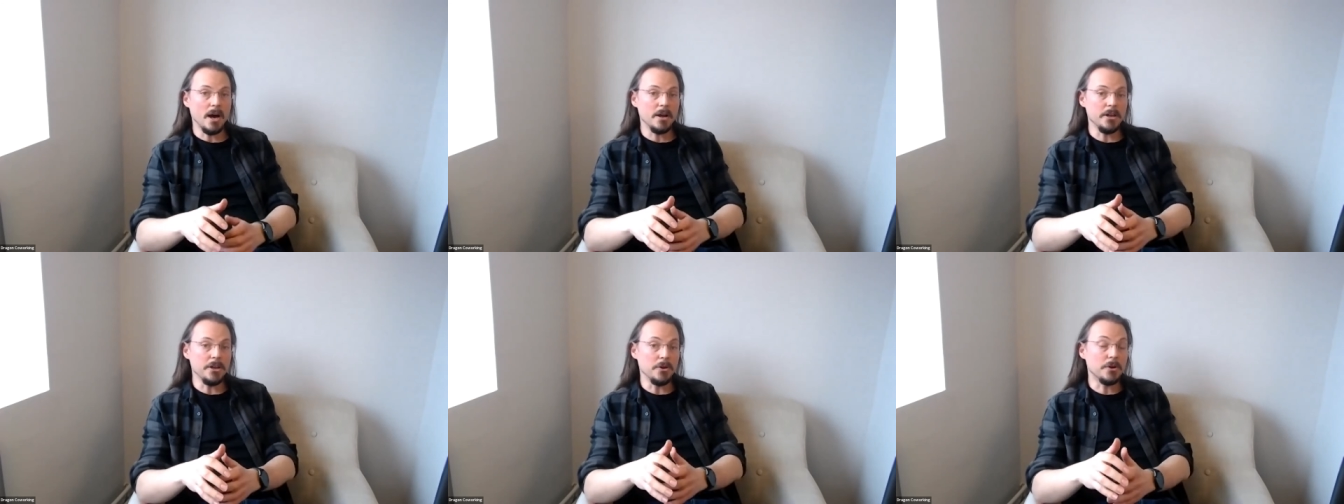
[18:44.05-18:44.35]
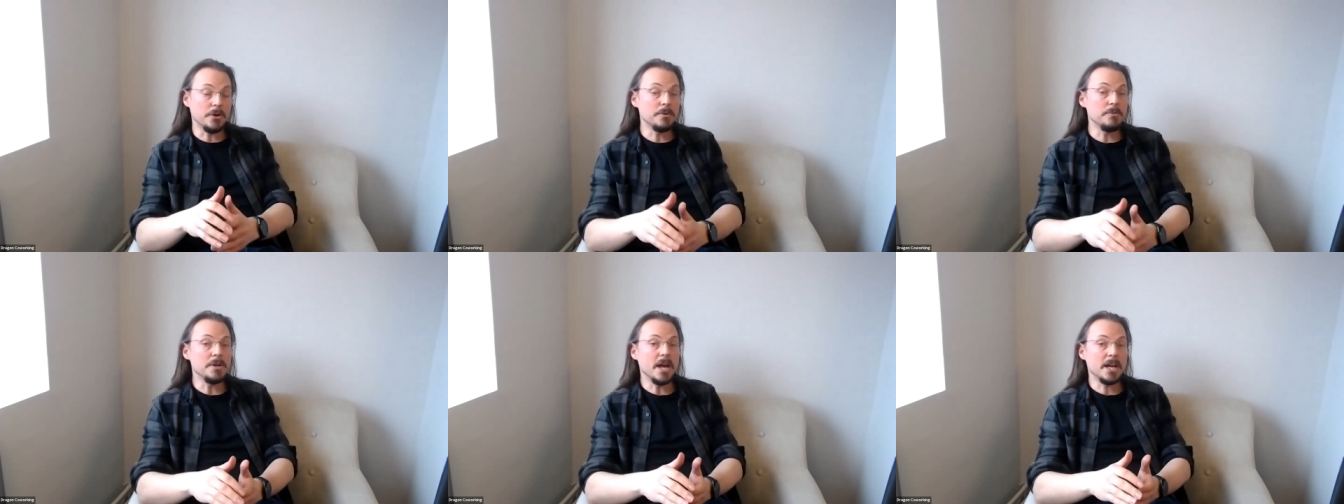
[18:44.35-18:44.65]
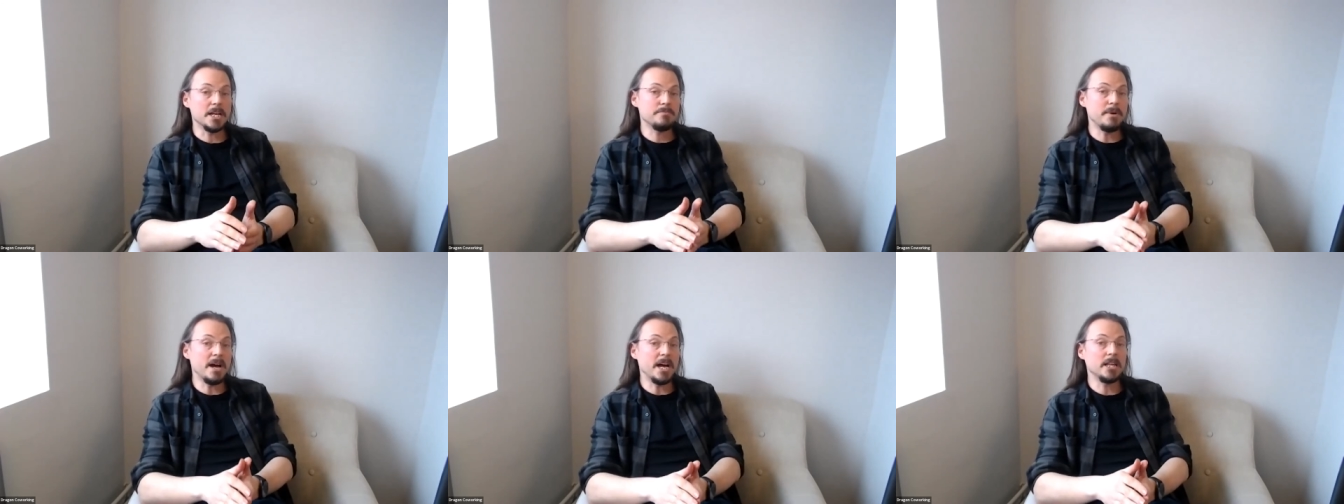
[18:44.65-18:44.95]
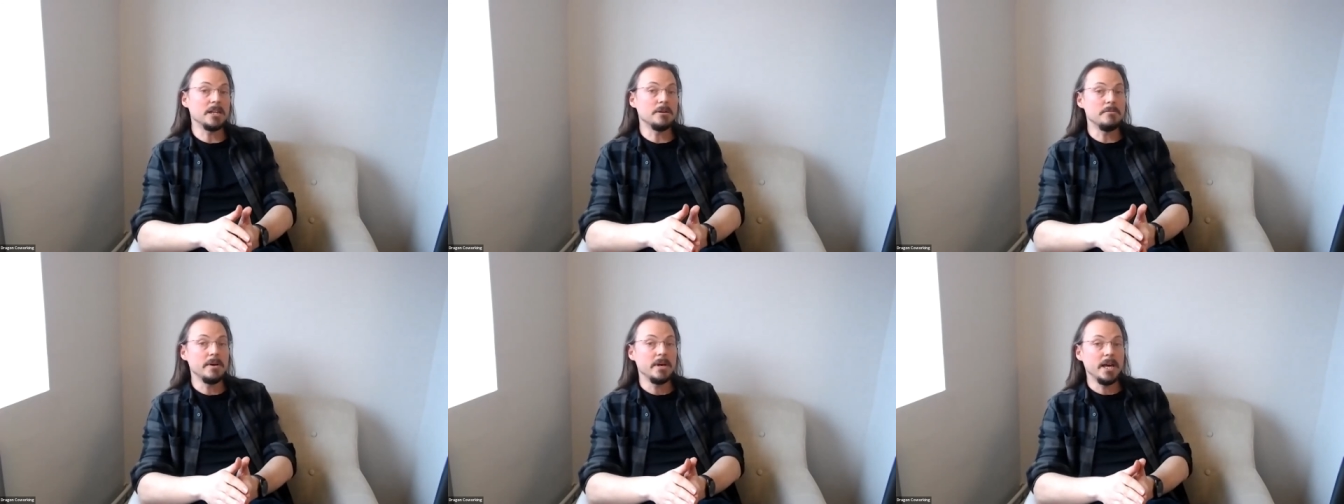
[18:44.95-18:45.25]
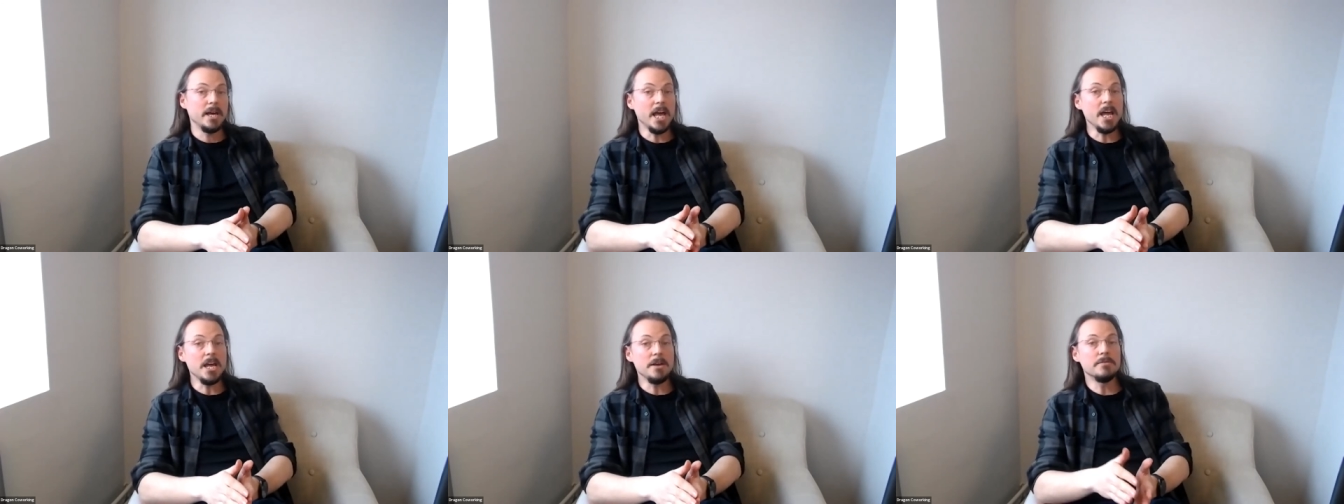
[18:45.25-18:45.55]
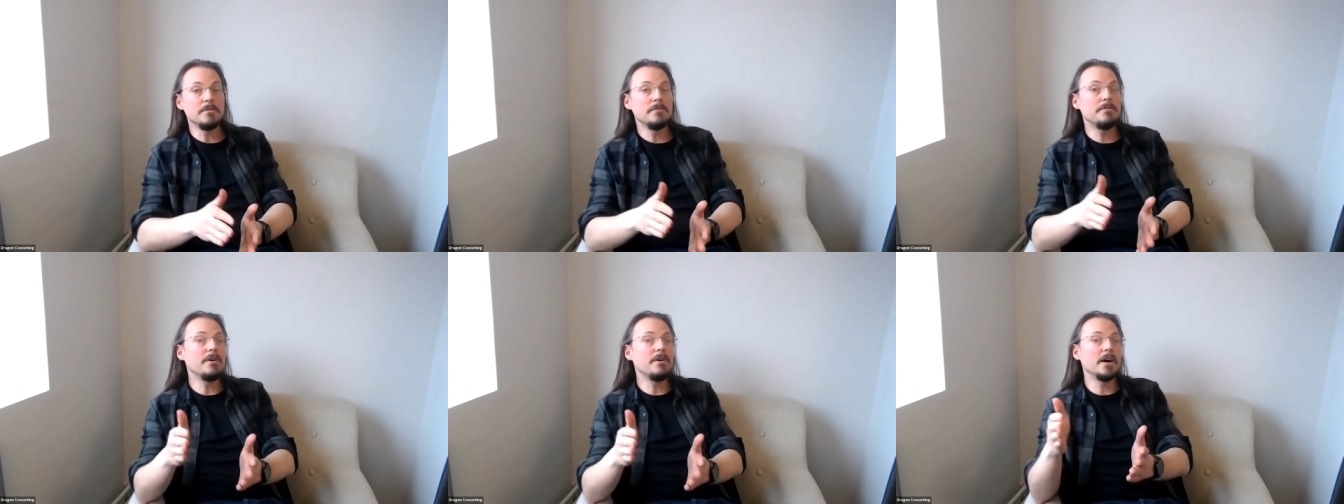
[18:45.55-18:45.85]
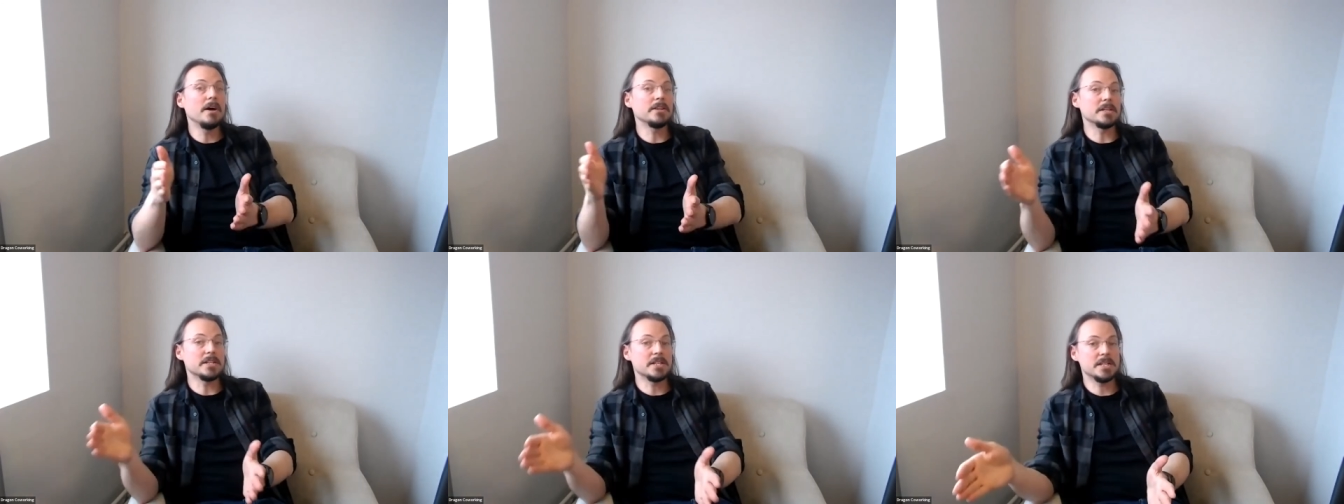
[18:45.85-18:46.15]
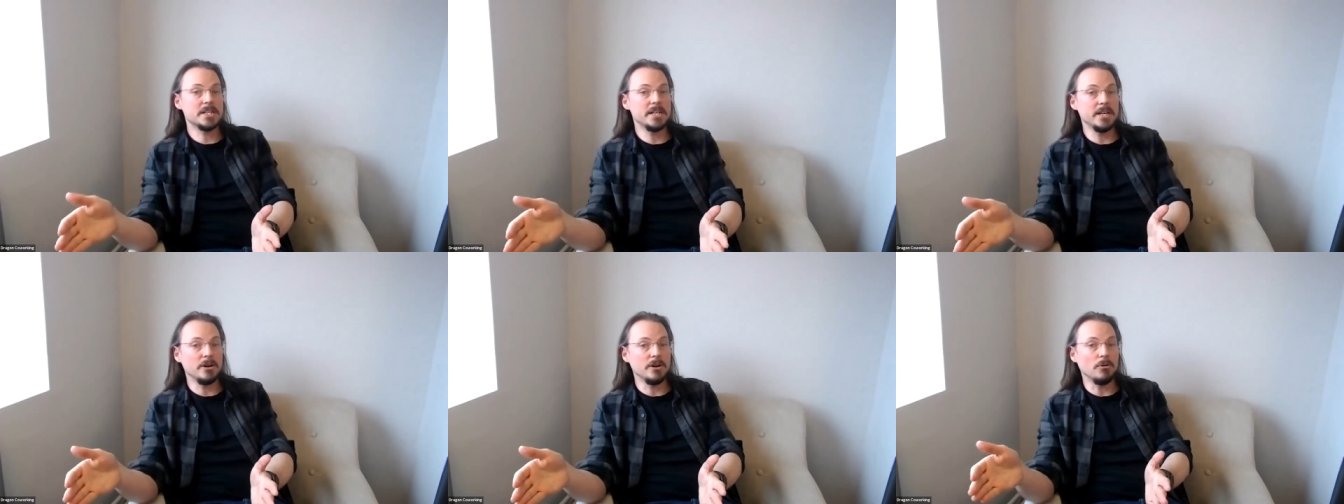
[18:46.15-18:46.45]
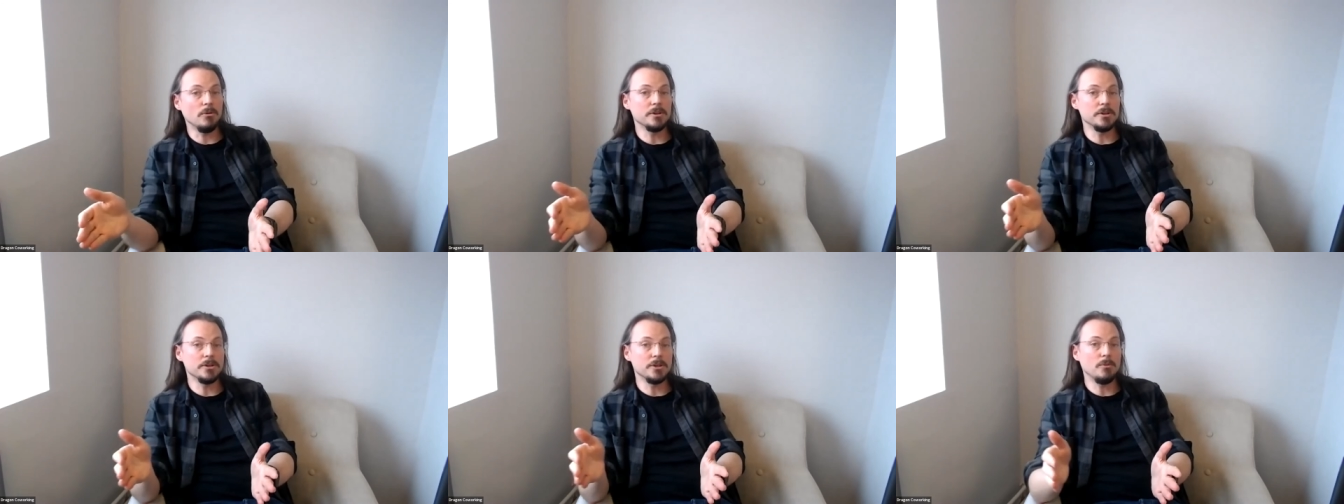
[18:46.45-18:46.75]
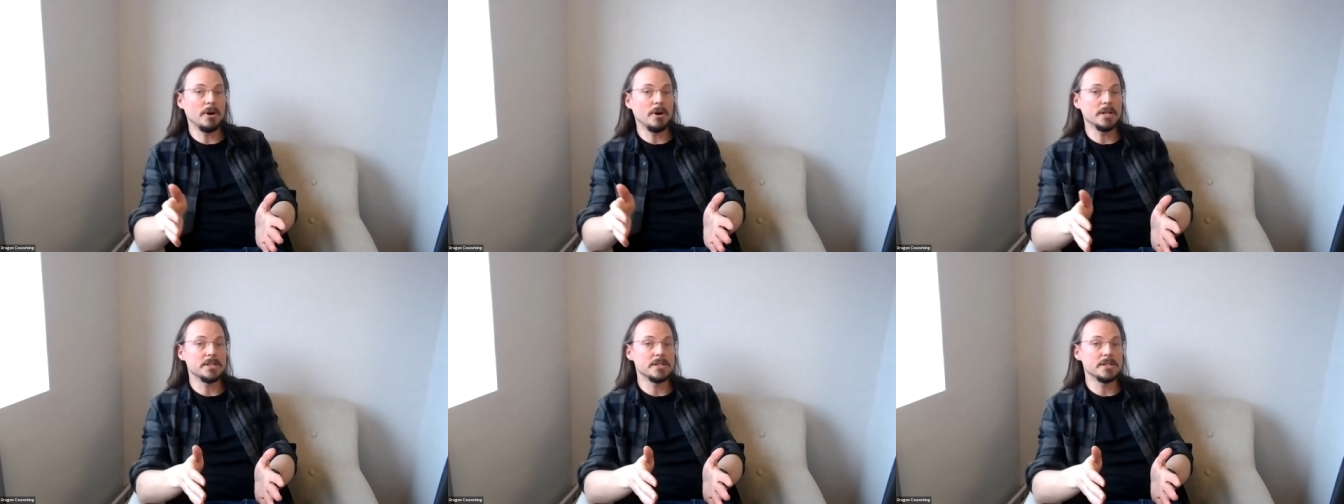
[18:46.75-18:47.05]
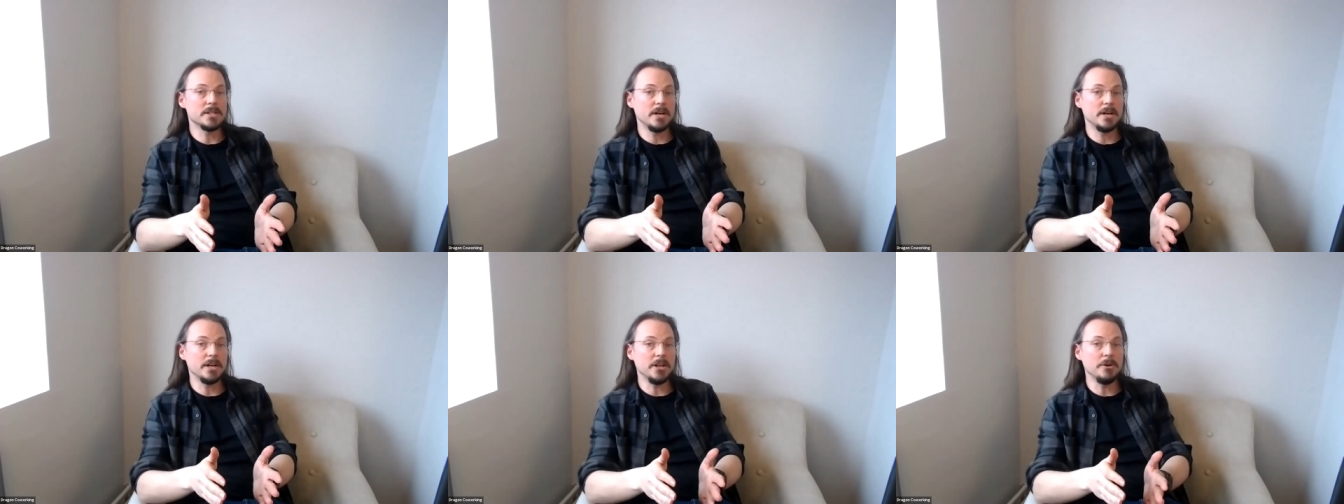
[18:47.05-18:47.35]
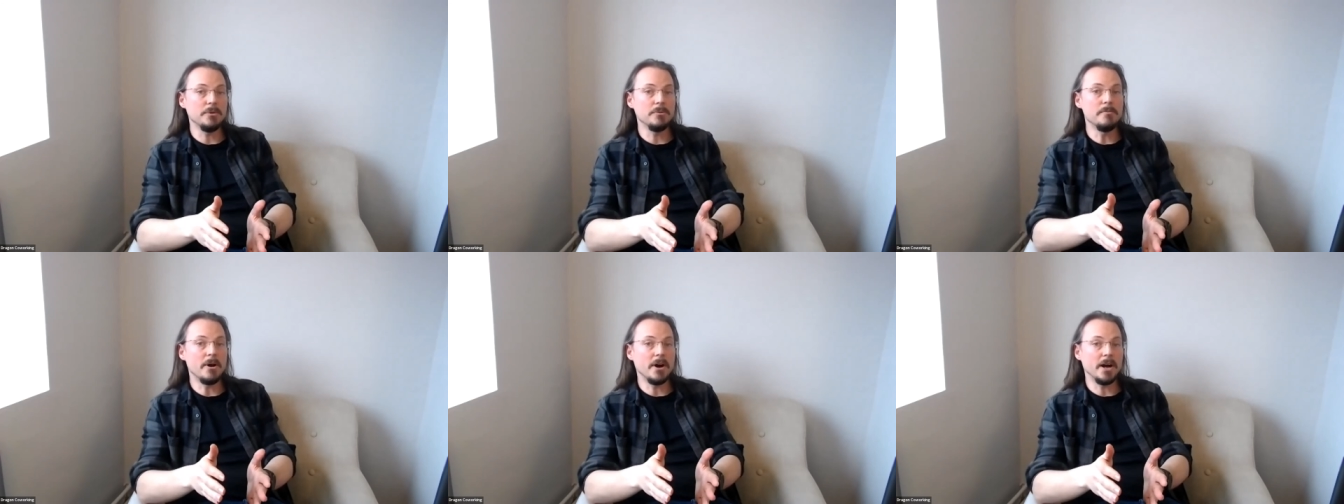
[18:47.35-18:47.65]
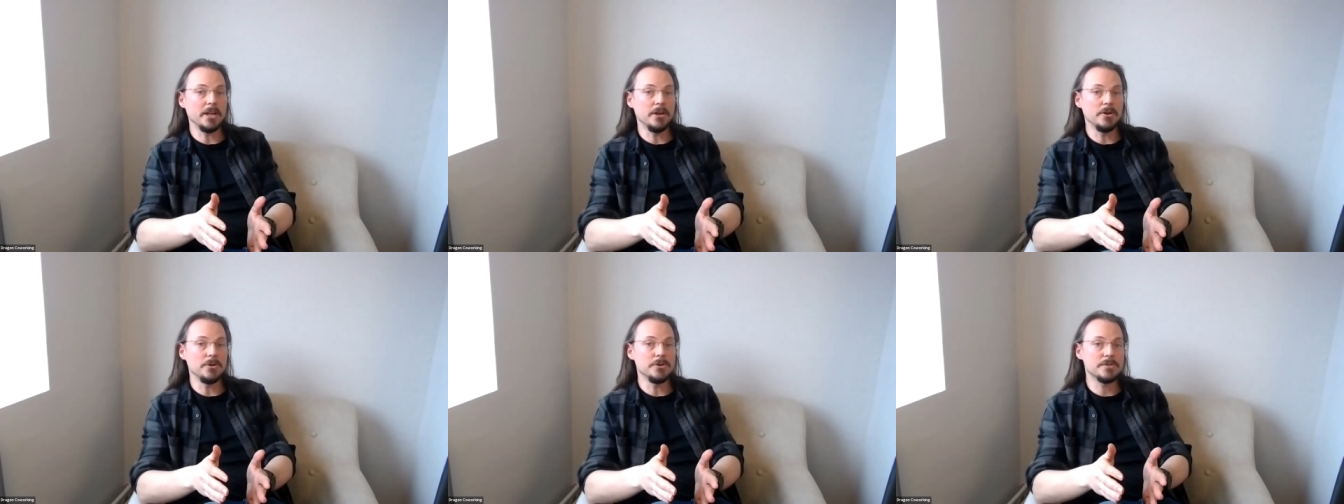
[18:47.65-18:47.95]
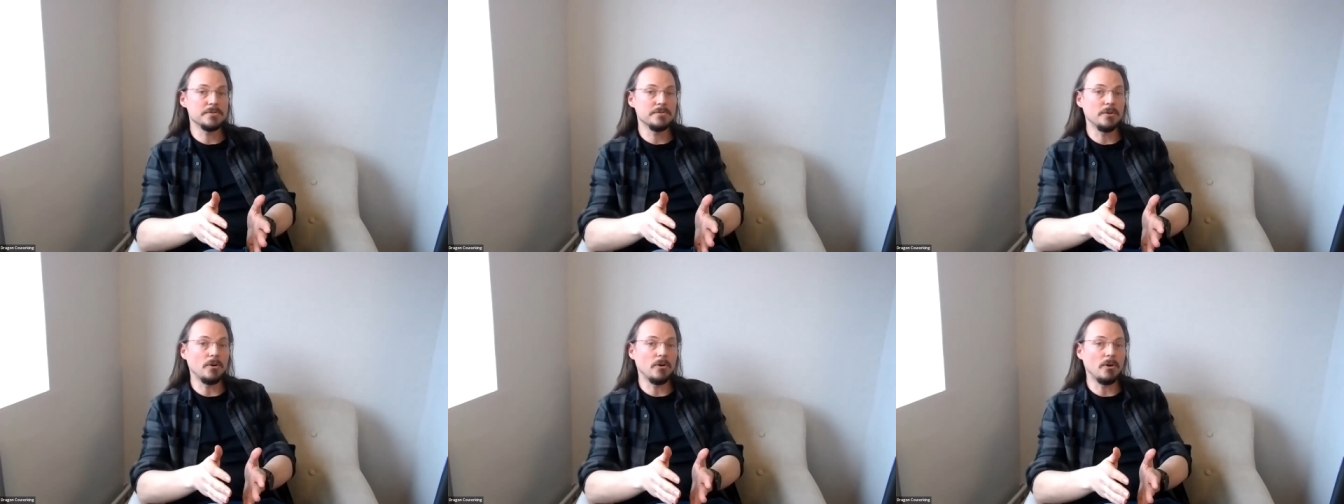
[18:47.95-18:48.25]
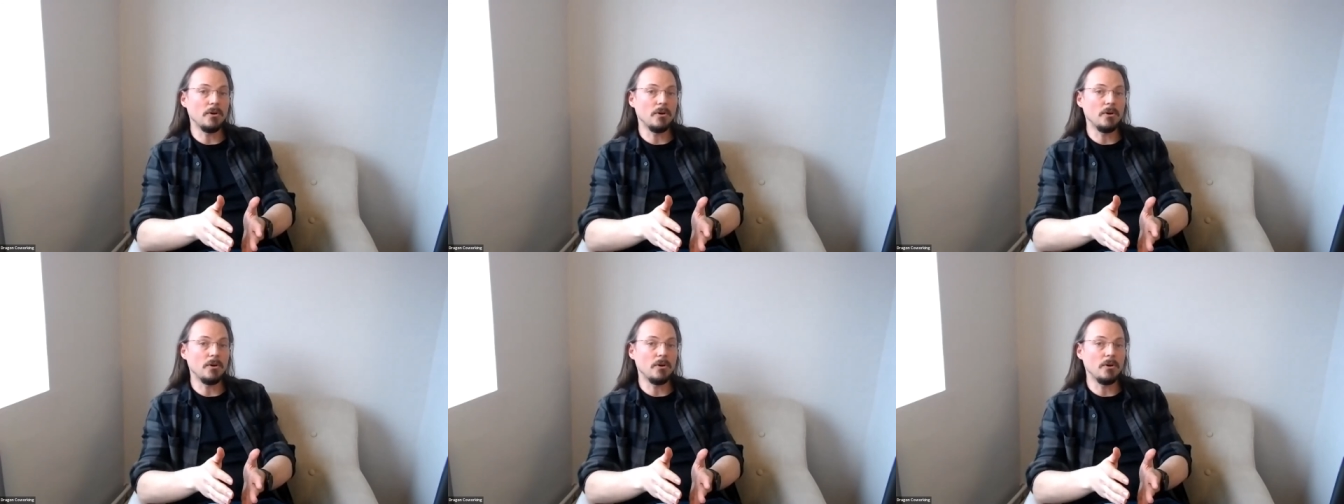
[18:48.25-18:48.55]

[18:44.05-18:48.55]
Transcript: you can expand them even further still than the ones that you might use for